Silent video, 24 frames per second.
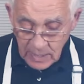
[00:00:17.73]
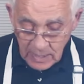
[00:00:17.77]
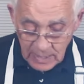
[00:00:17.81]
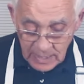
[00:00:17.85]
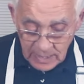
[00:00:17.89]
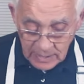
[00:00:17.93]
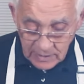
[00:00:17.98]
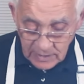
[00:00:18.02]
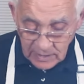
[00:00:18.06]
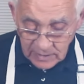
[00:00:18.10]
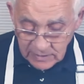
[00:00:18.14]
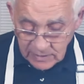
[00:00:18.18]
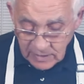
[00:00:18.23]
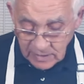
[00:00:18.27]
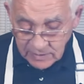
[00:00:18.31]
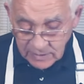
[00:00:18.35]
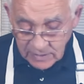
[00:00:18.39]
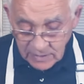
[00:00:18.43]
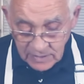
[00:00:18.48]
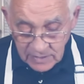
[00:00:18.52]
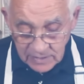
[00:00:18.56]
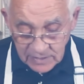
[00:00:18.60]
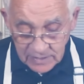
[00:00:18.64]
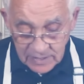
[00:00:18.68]
Now this
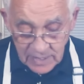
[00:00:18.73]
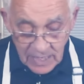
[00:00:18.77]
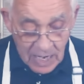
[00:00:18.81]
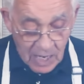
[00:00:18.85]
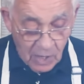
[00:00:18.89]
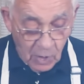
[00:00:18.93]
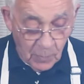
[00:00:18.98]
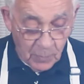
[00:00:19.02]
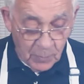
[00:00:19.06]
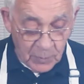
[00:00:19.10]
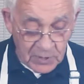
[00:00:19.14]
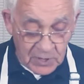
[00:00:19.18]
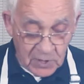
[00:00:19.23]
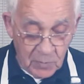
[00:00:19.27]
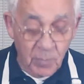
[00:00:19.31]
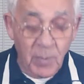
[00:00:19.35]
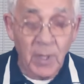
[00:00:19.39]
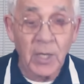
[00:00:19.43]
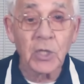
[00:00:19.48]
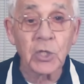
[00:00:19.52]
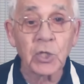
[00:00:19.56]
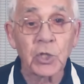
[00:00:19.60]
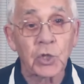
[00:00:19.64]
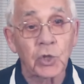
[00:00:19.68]
is the scallops.
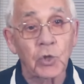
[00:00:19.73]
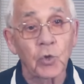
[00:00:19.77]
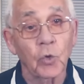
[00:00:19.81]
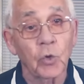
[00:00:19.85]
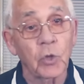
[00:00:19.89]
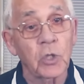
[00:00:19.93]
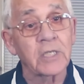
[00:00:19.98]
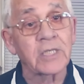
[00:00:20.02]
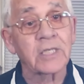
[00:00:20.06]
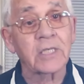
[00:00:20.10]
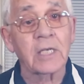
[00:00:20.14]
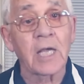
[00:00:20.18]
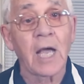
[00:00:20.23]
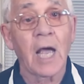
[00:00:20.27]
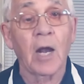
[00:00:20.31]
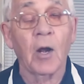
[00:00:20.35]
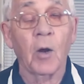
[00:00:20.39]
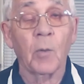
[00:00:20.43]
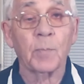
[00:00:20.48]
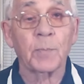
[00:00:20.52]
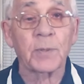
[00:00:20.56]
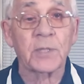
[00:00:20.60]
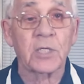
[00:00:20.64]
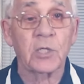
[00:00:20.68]
Make sure the
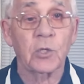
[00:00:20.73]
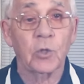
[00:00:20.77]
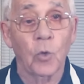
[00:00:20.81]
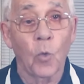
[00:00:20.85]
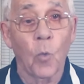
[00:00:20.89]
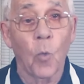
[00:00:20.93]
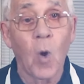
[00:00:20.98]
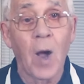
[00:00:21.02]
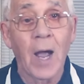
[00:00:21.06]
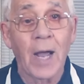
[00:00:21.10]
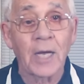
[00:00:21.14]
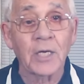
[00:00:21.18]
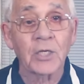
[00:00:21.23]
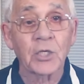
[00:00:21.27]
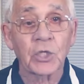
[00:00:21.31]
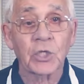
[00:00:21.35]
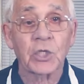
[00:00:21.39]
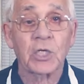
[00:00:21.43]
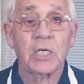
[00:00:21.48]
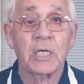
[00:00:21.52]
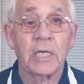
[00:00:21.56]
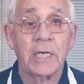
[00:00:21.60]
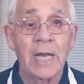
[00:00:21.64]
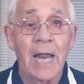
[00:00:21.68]
scallops, the
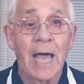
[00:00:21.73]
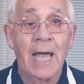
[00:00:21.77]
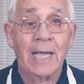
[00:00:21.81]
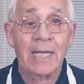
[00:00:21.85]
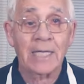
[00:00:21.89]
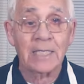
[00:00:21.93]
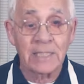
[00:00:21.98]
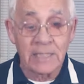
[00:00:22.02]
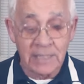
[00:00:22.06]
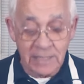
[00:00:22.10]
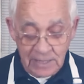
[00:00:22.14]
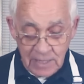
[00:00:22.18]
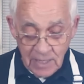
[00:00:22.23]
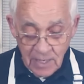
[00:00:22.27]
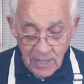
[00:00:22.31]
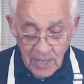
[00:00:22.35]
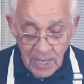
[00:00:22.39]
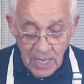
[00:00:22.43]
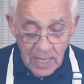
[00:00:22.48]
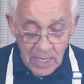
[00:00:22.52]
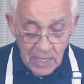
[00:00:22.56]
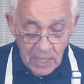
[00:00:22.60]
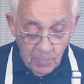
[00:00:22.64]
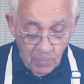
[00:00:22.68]
wash nice.
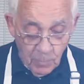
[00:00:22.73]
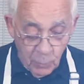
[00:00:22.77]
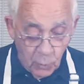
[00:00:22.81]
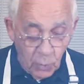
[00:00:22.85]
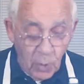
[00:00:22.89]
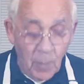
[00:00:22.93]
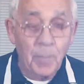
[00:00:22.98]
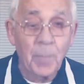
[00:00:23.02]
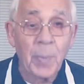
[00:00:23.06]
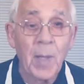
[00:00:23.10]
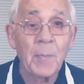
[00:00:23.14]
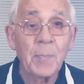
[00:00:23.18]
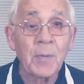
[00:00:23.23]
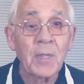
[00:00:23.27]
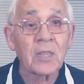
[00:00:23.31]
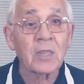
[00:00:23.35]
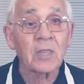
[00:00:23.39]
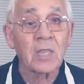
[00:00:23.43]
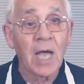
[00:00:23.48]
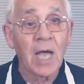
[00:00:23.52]
Put a paper